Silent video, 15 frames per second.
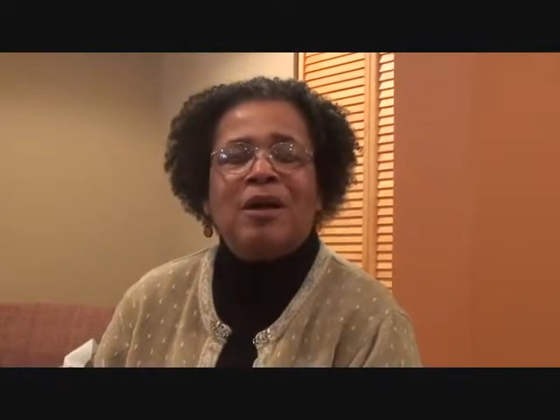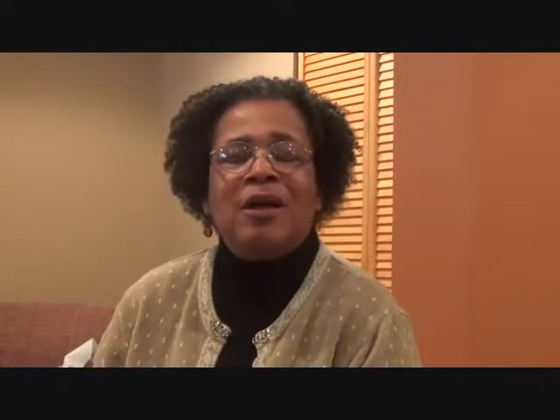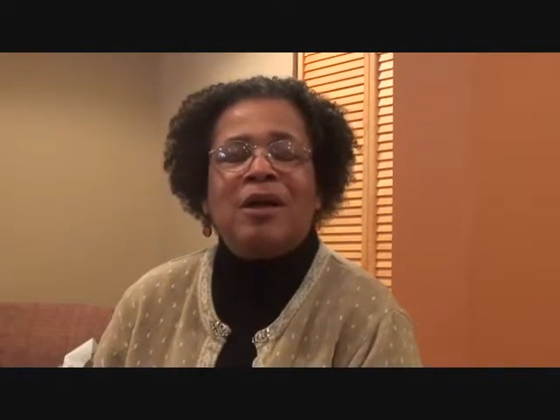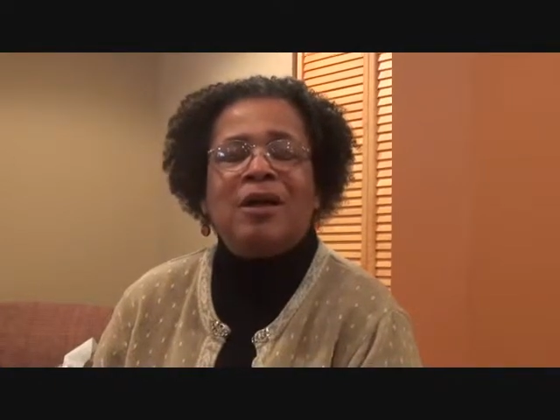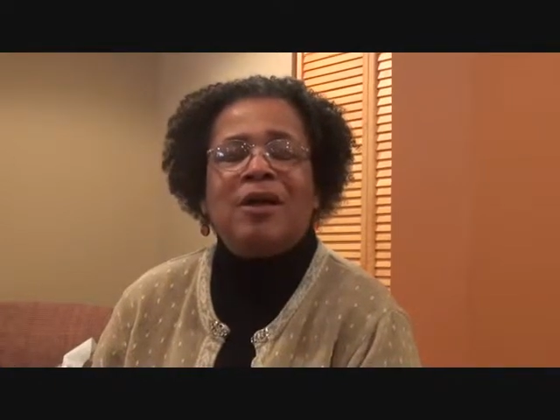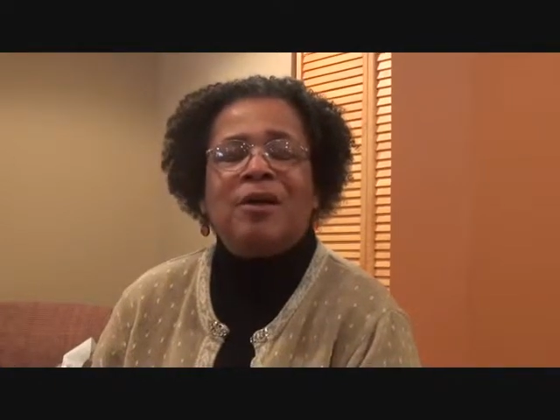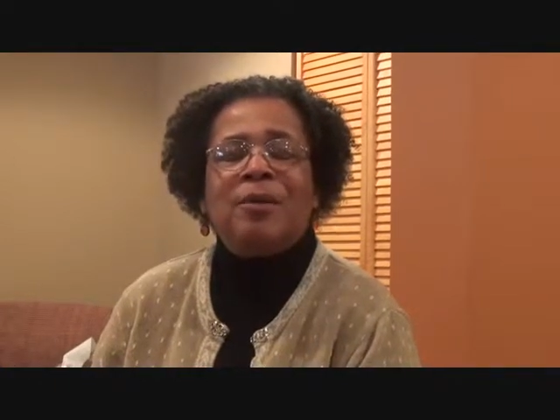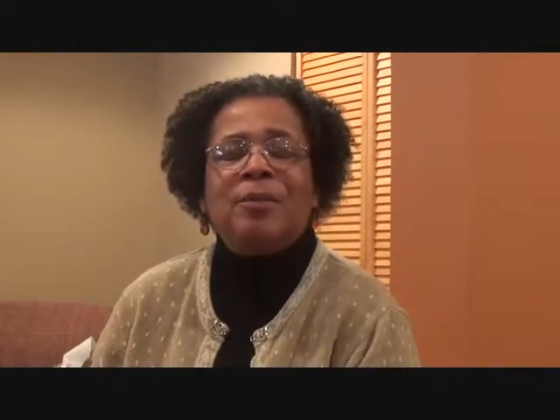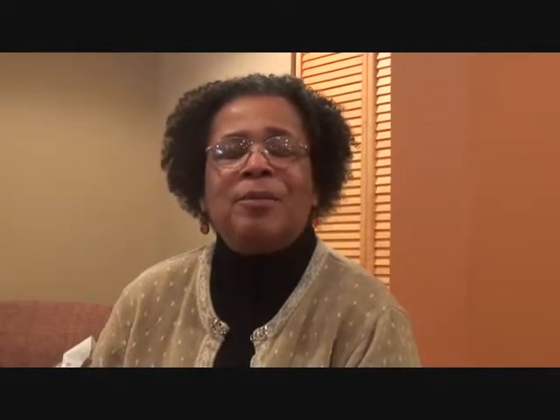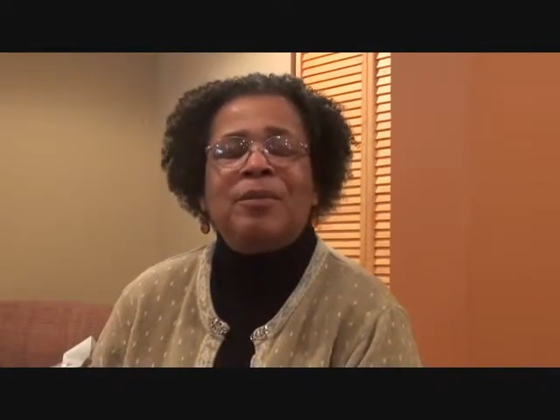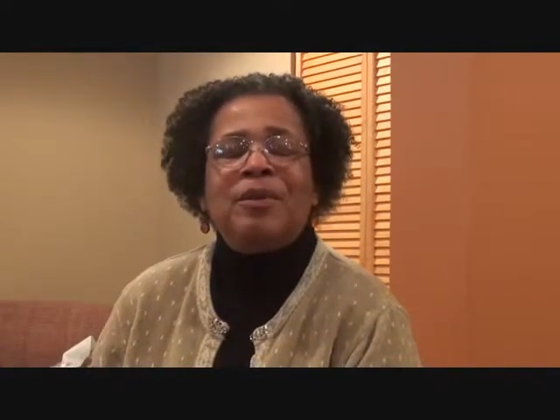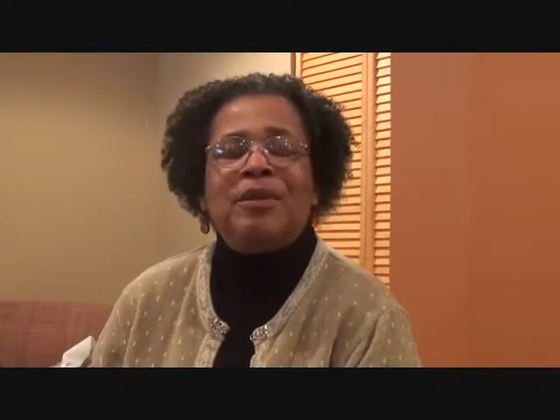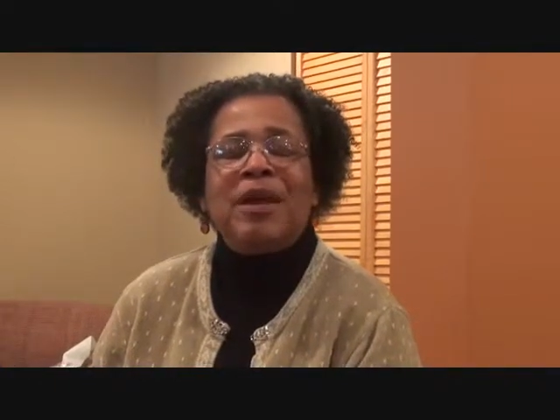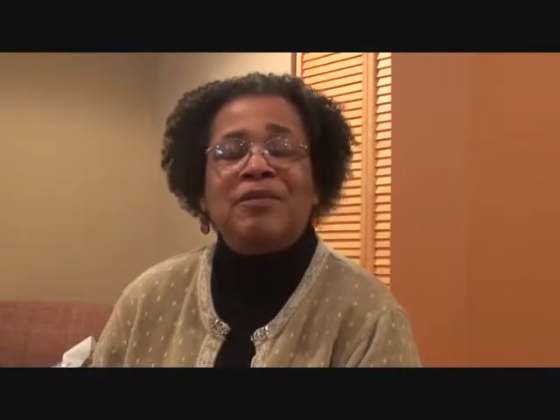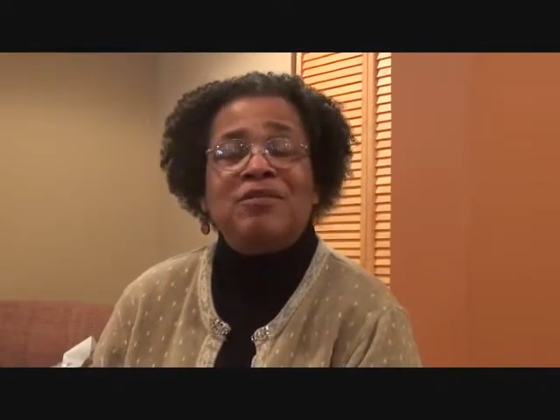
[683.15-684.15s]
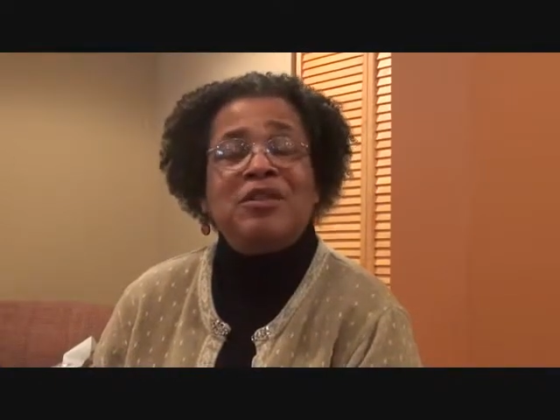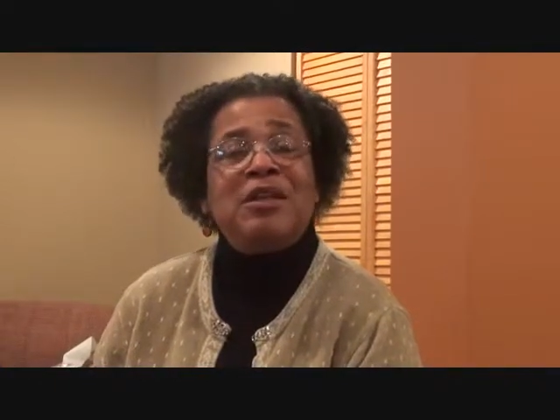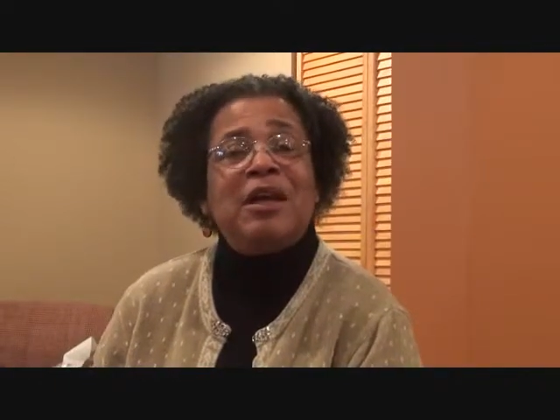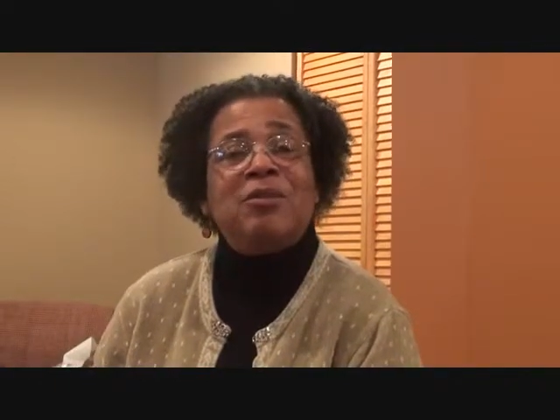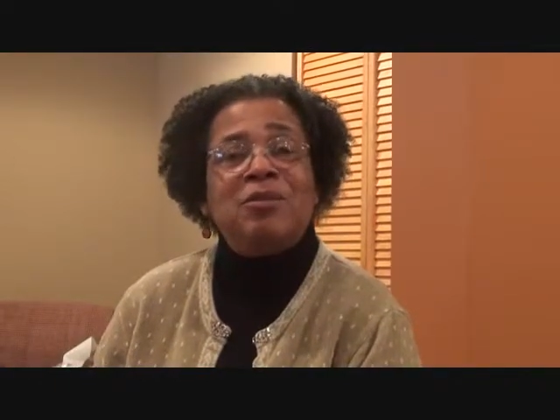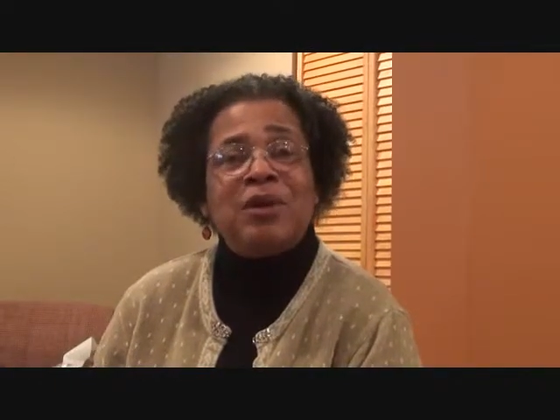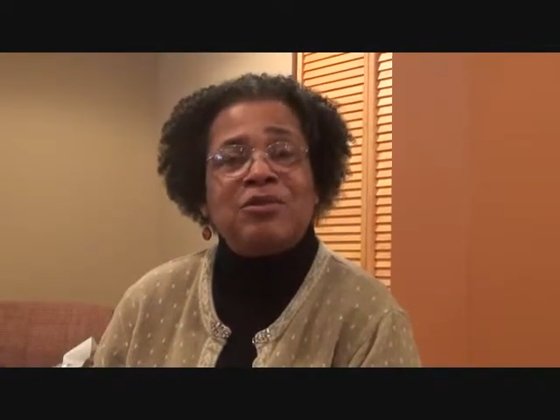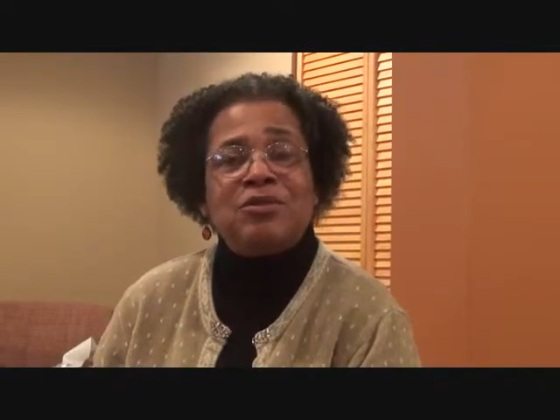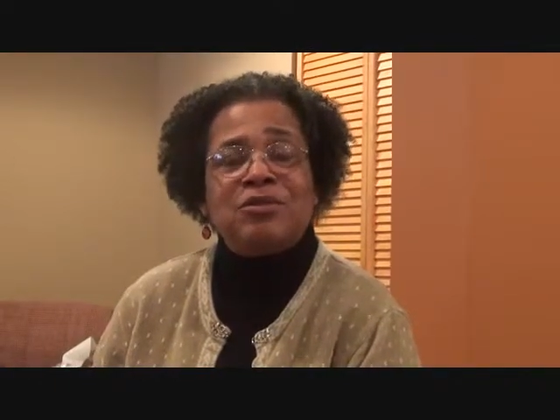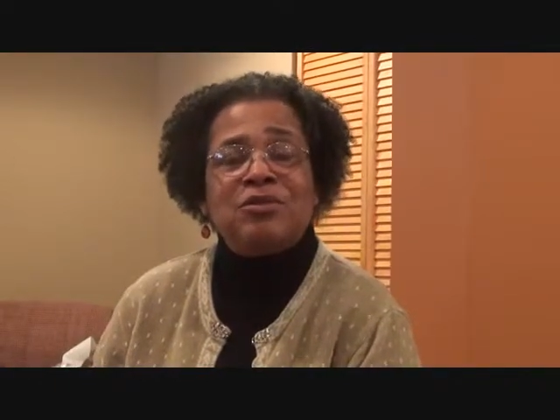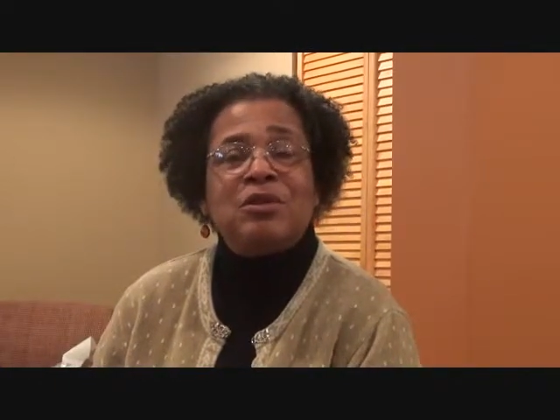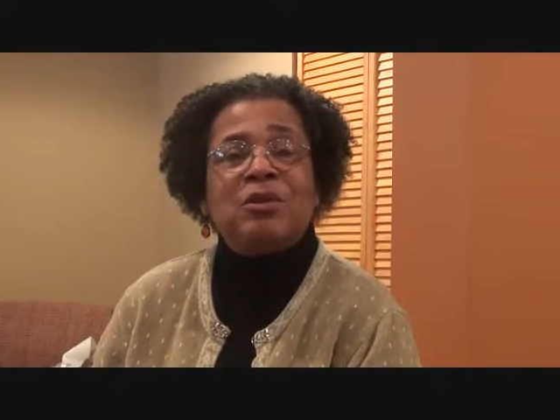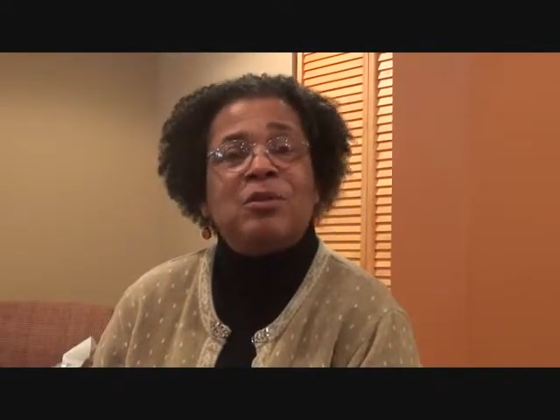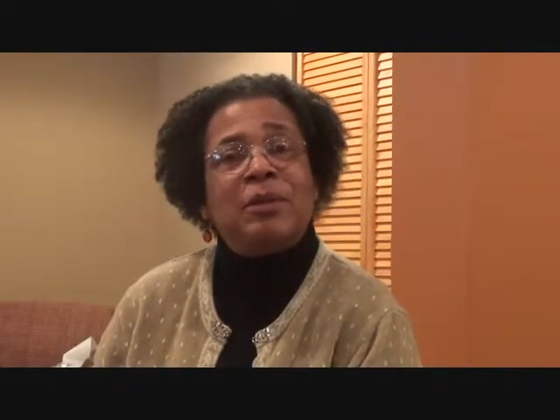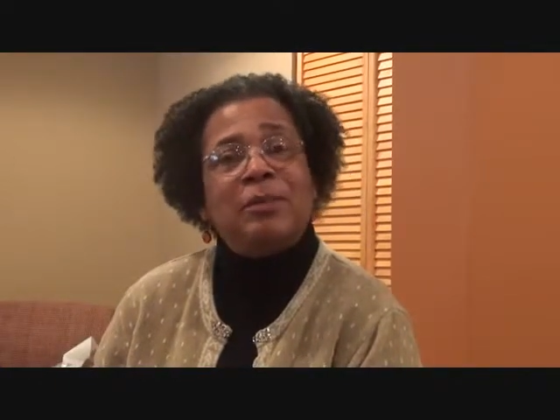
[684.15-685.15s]
FDA
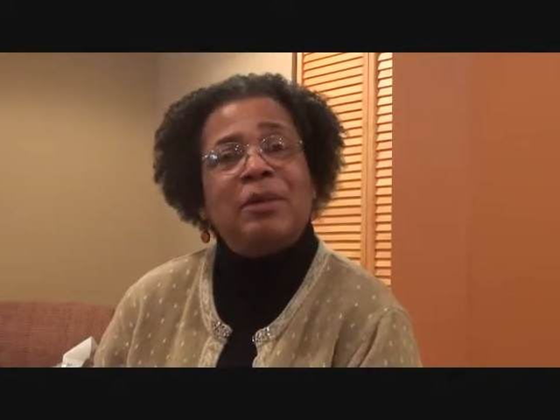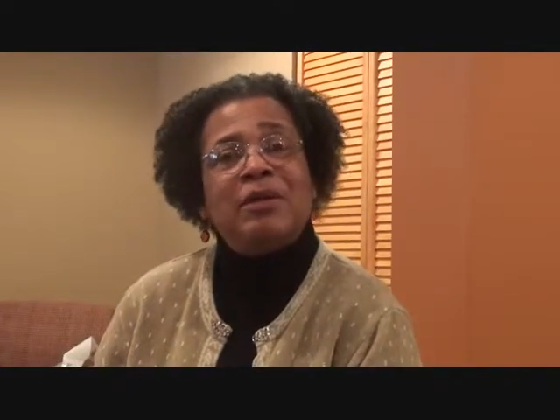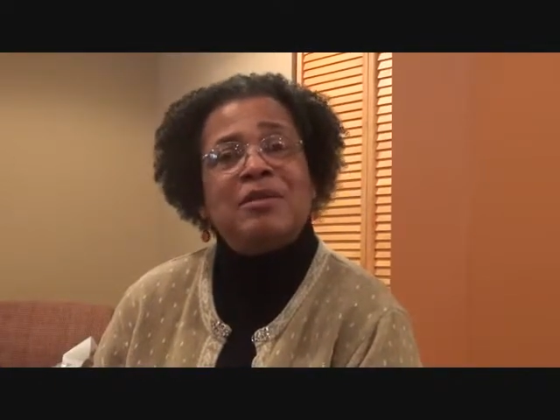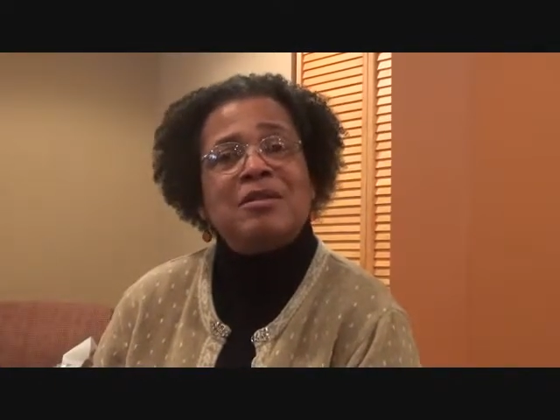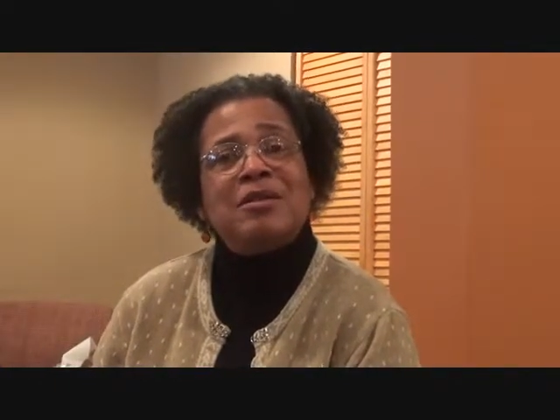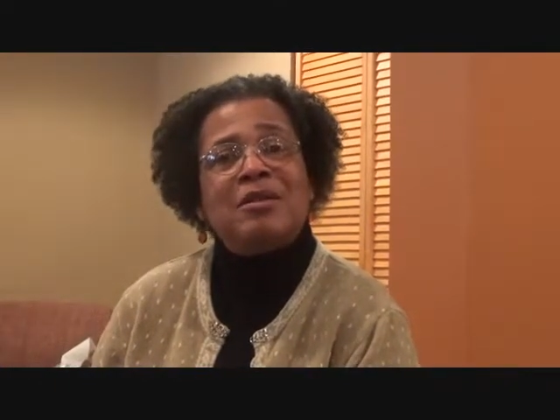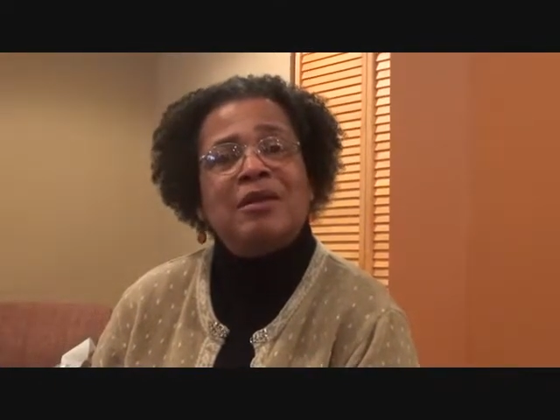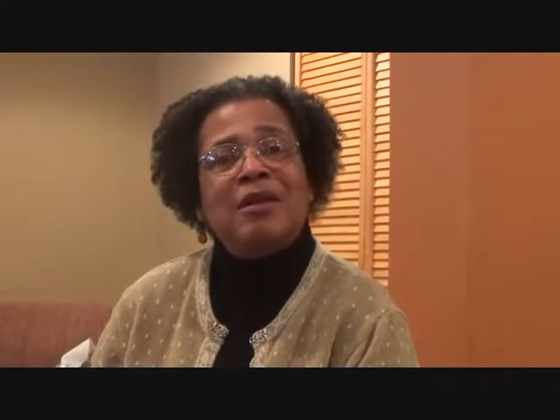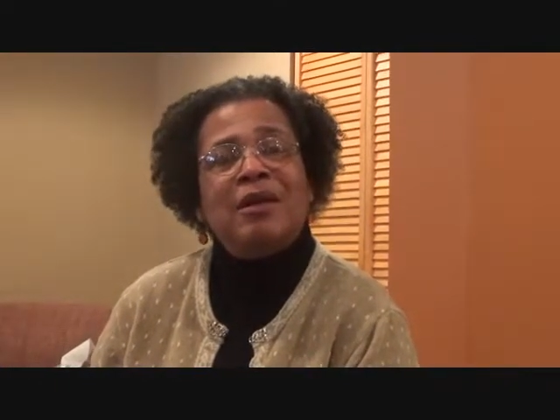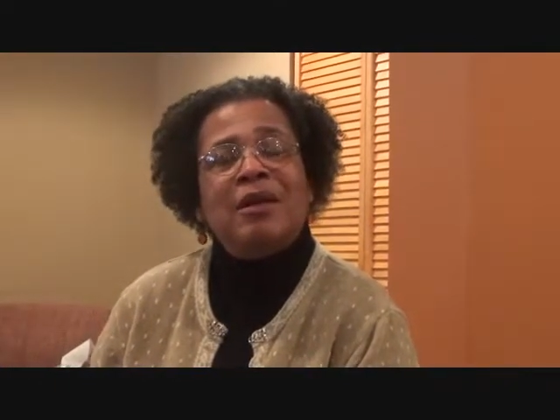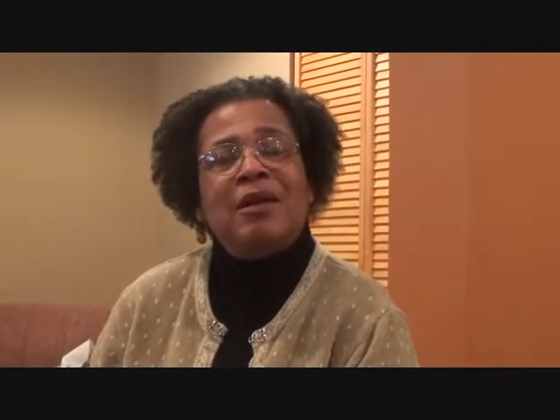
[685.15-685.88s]
registered equipment.